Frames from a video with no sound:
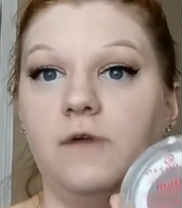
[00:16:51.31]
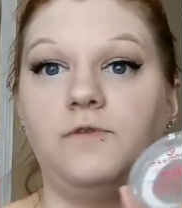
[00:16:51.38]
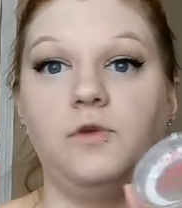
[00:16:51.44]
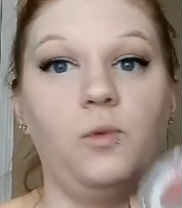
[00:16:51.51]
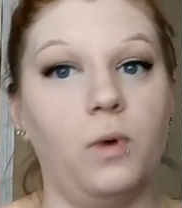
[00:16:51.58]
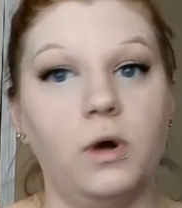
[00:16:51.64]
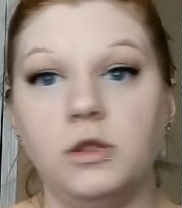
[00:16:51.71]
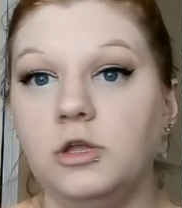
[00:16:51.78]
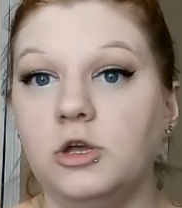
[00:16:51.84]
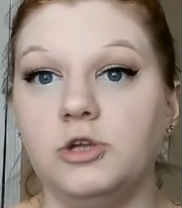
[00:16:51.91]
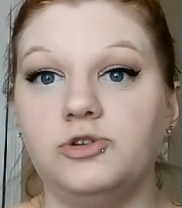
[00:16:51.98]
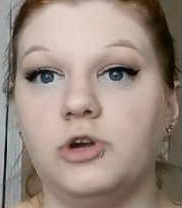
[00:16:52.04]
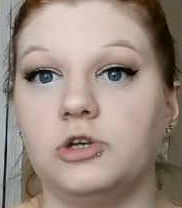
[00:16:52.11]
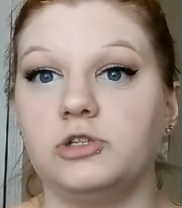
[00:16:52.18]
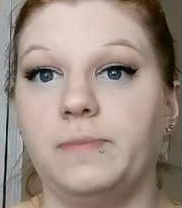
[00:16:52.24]
If you want a
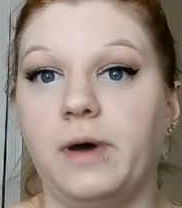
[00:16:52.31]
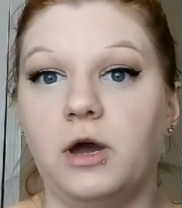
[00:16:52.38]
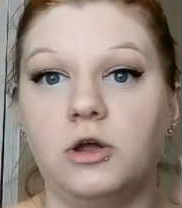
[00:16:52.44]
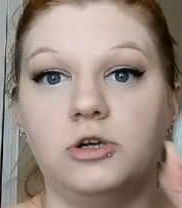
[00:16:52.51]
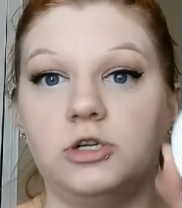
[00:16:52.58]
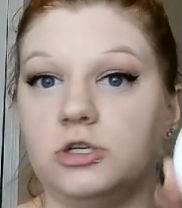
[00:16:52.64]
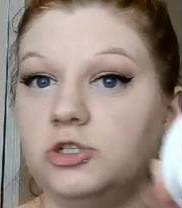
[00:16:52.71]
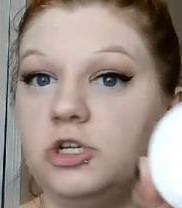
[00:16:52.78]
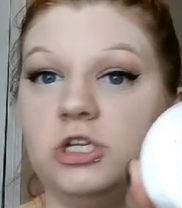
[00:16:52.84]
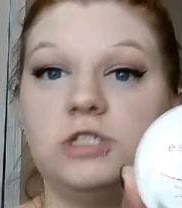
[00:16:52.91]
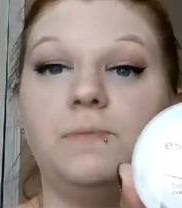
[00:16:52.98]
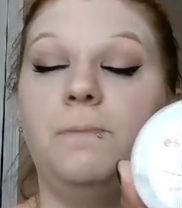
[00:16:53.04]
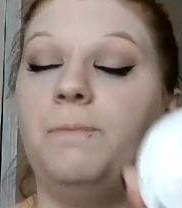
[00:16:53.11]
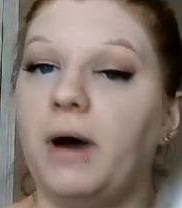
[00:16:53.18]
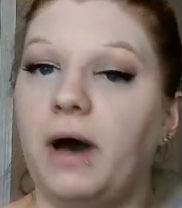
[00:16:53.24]
good drugstore powder,
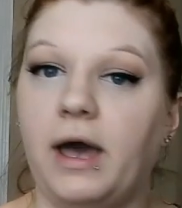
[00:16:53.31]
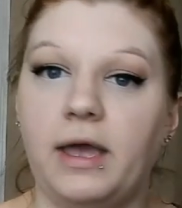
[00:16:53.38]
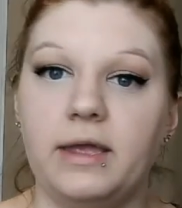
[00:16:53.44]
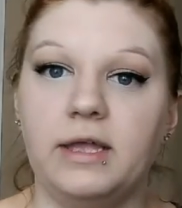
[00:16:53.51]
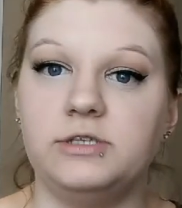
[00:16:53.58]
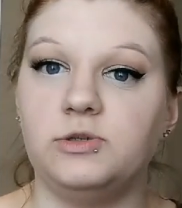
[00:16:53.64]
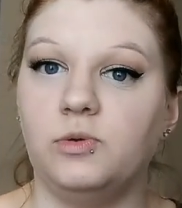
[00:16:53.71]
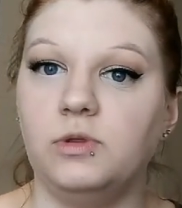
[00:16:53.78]
just buy it.